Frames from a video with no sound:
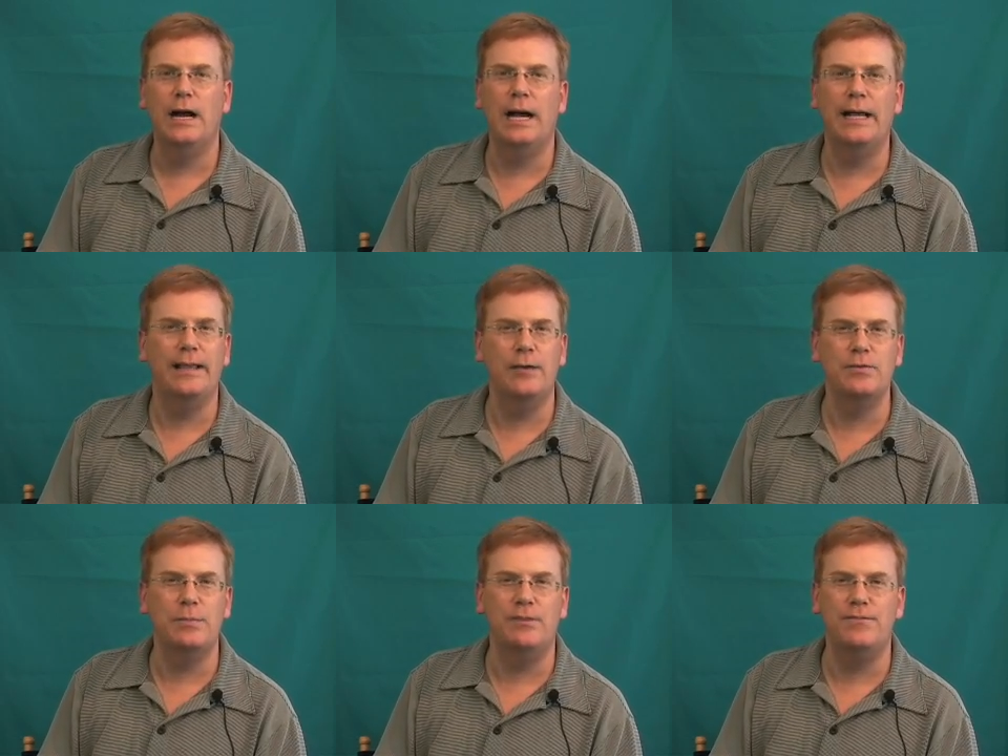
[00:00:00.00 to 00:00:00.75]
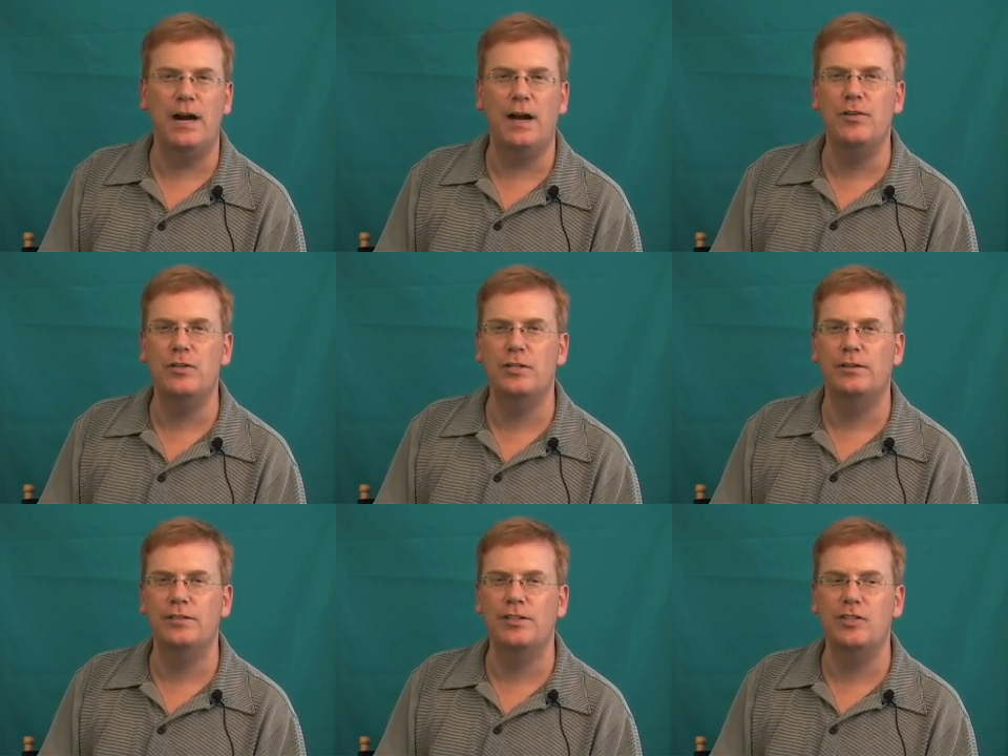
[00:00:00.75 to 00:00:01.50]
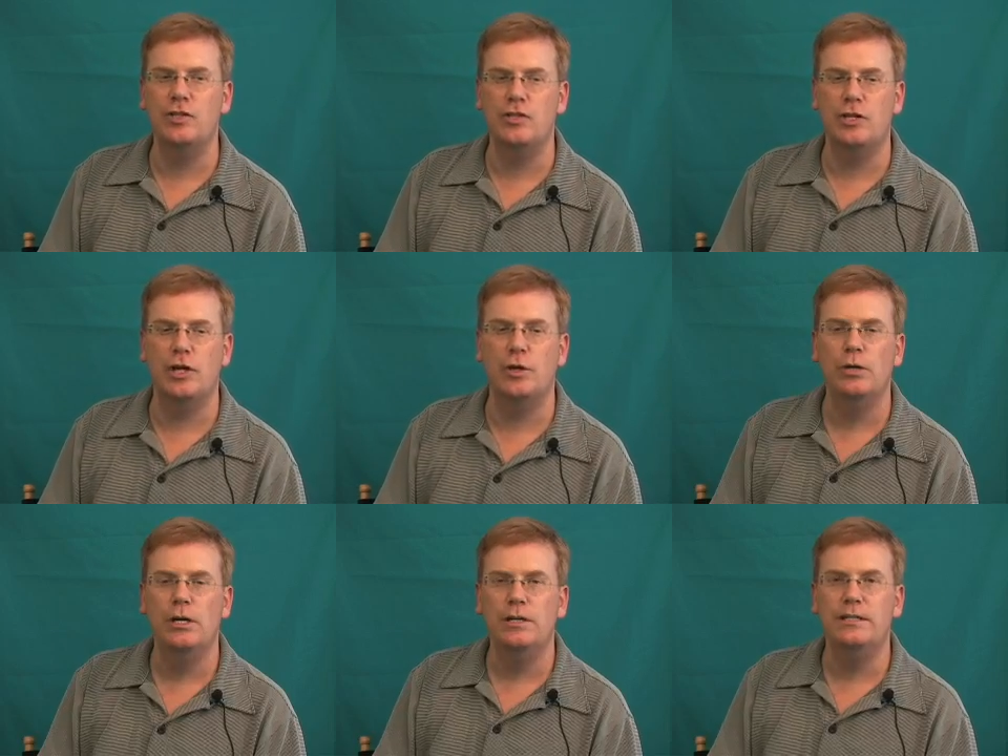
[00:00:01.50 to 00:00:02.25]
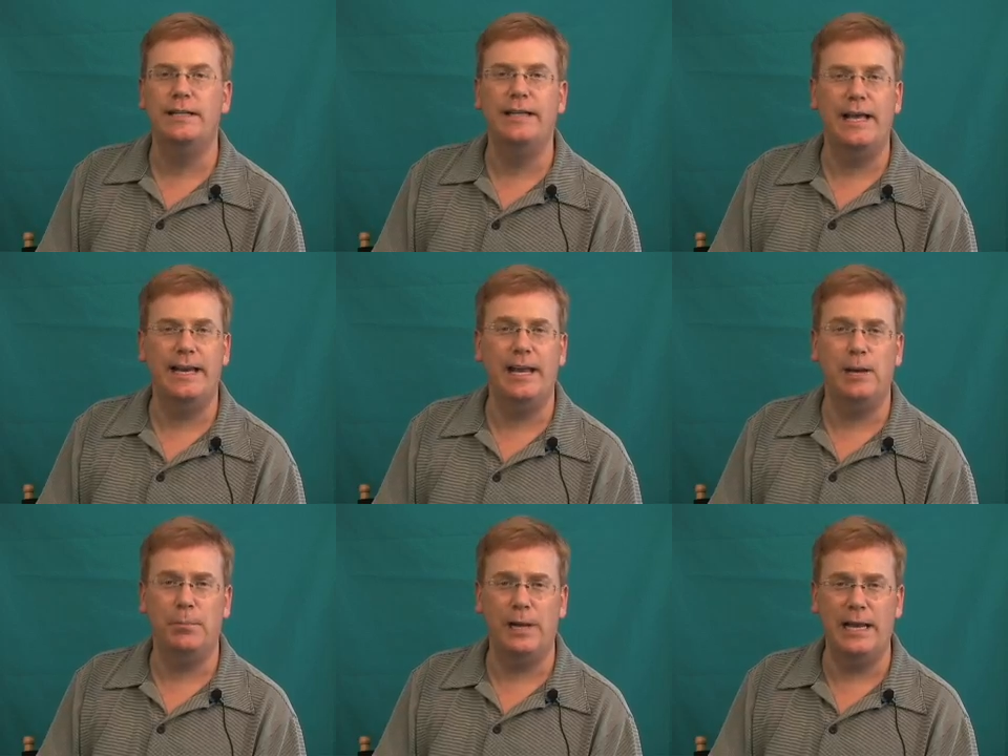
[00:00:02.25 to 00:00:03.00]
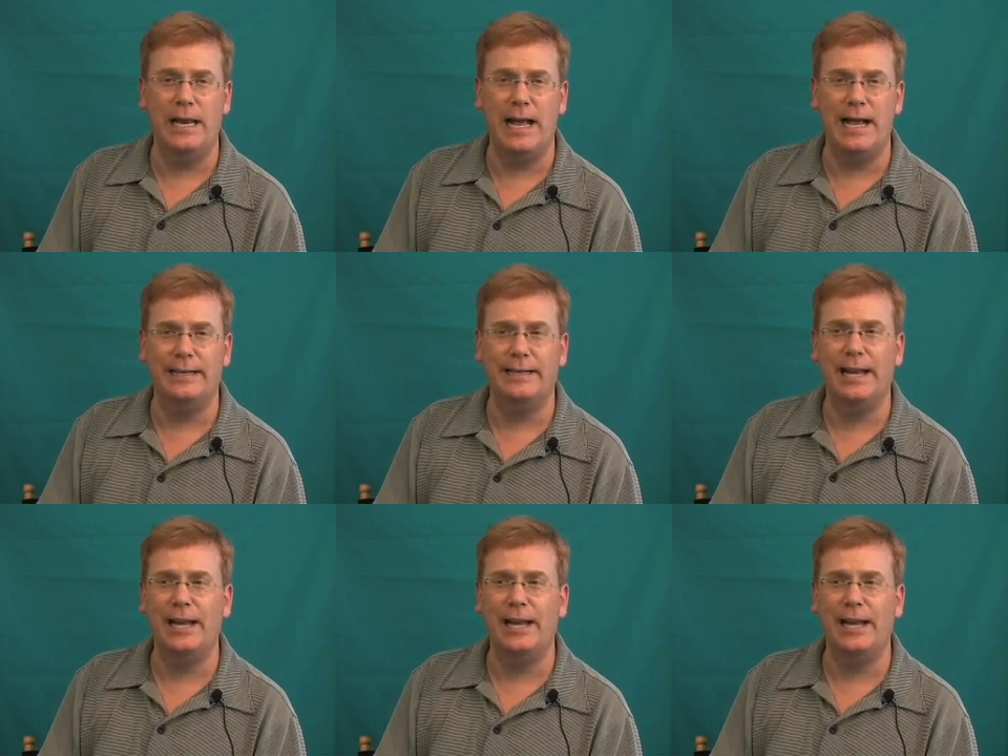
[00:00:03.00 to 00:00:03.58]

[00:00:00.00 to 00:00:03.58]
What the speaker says: I think it was about 5 years ago, 6 years ago, did Gay Day at Playland.